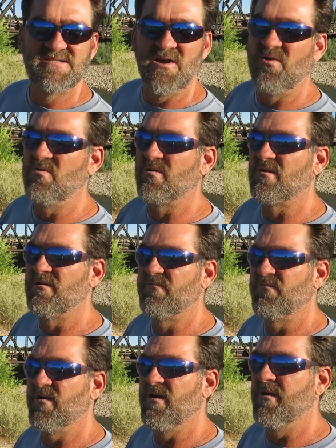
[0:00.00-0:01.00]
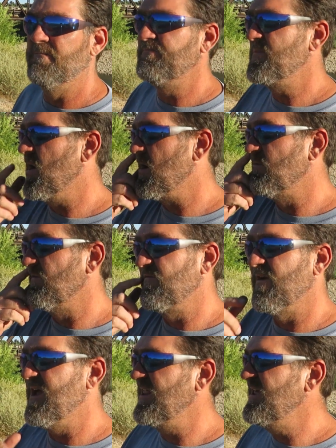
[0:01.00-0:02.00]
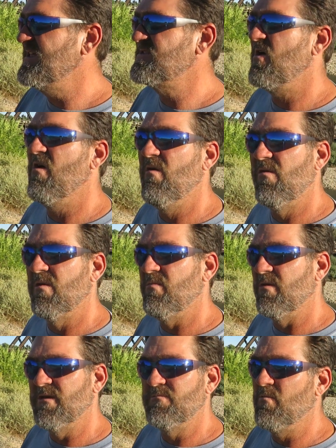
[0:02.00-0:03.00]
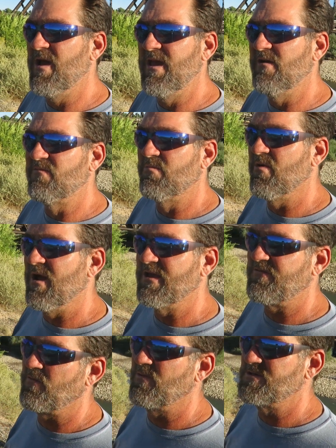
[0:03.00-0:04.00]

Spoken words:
solar from Harbor Freight. It's horrible and way overpriced for